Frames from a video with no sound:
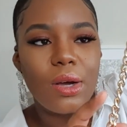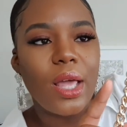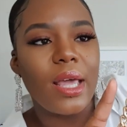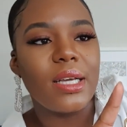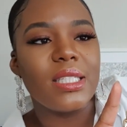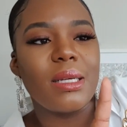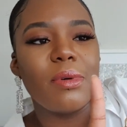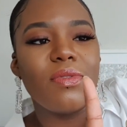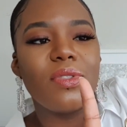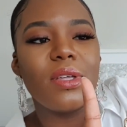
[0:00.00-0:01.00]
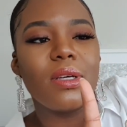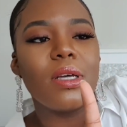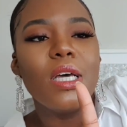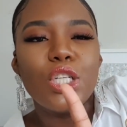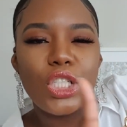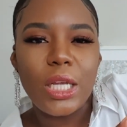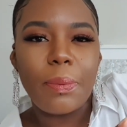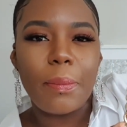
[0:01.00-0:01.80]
okay, because some of the cheaper